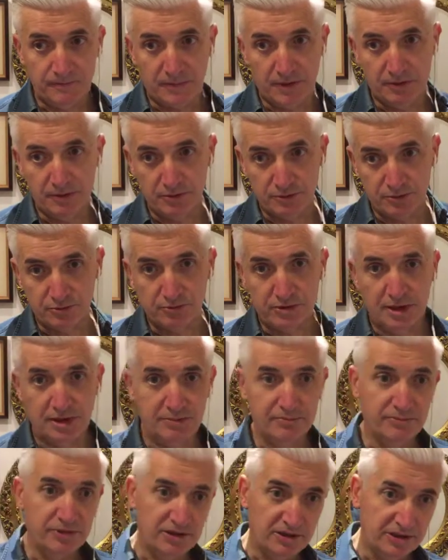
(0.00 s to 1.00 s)
rural
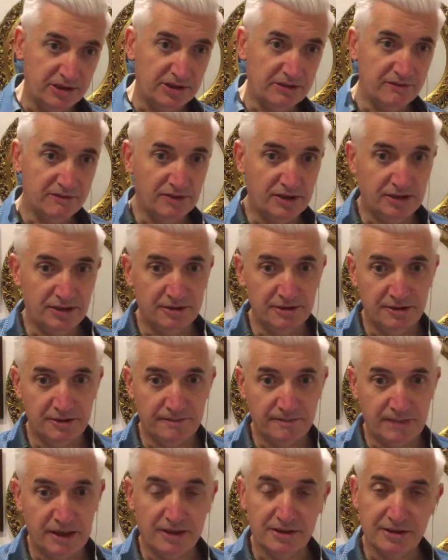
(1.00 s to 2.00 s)
medieval
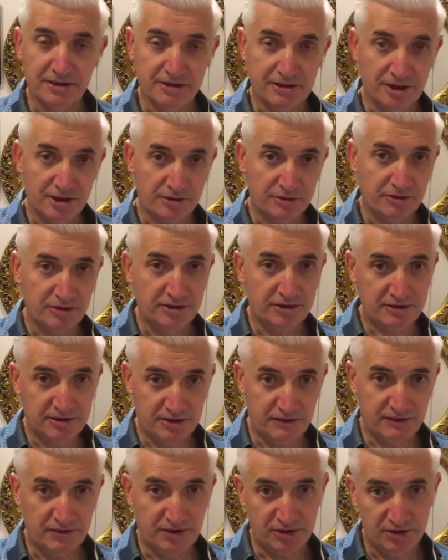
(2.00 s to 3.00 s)
architectural
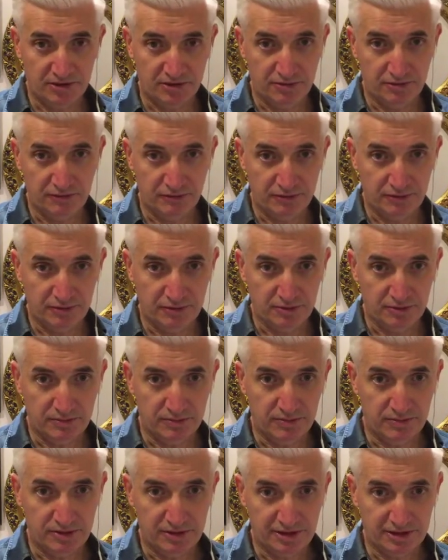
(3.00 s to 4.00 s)
reservation of Europe.
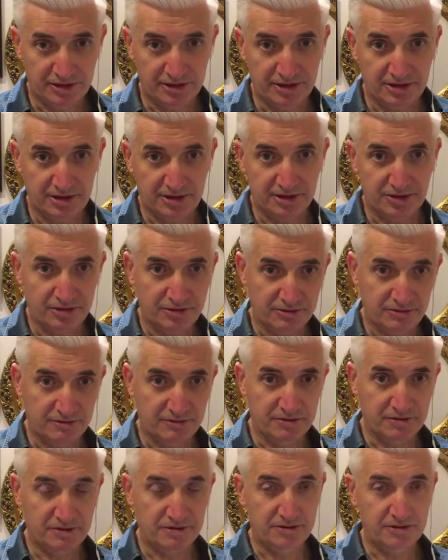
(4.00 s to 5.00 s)

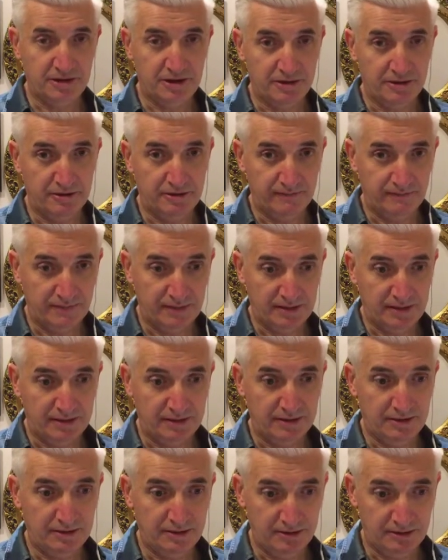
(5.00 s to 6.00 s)

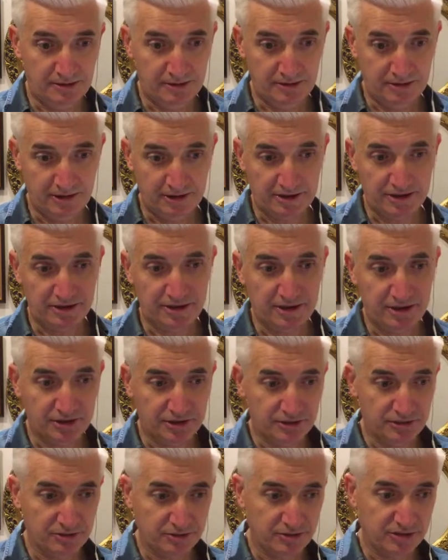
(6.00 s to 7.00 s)
An
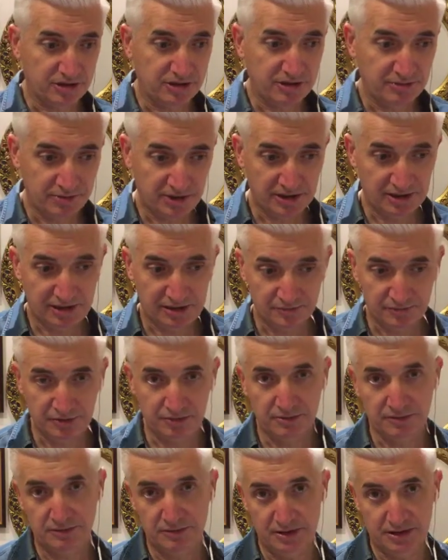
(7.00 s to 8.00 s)
architecture similar with
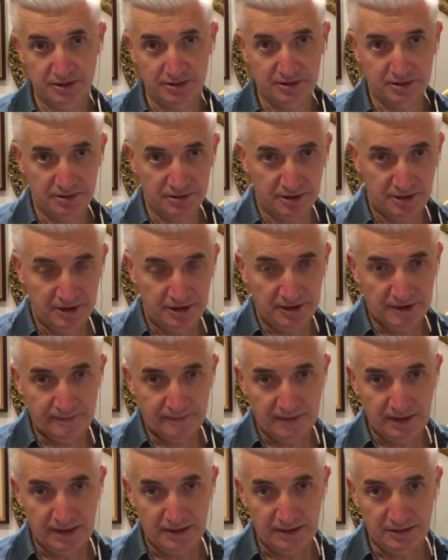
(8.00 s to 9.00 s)
the ones
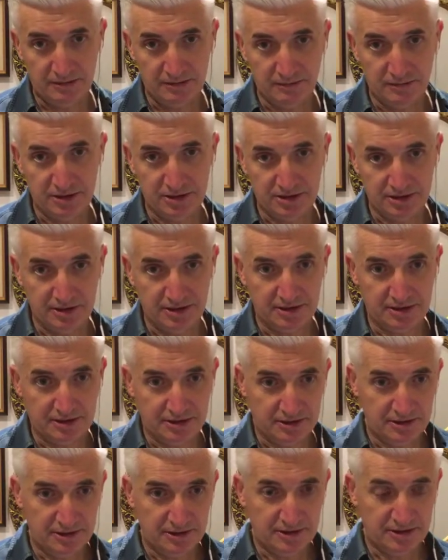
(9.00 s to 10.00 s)
in
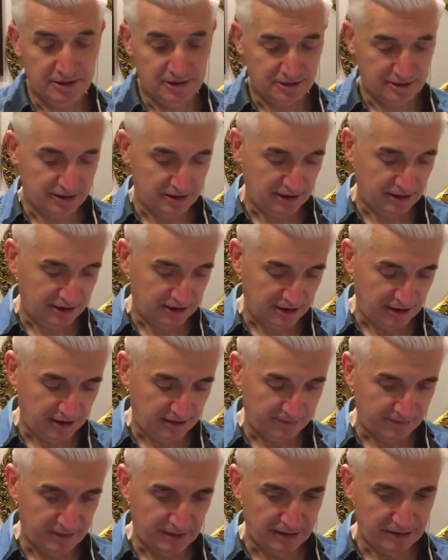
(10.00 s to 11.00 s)
Western and
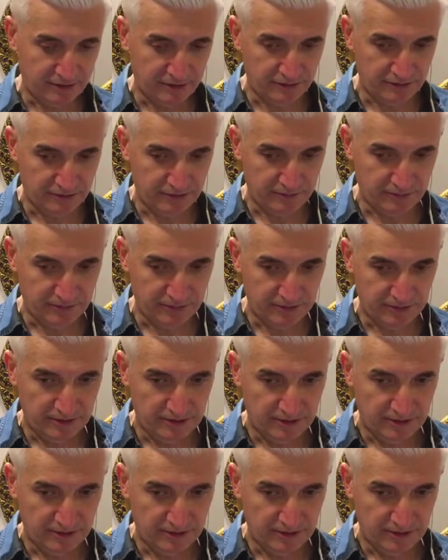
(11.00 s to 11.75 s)
Central Europe.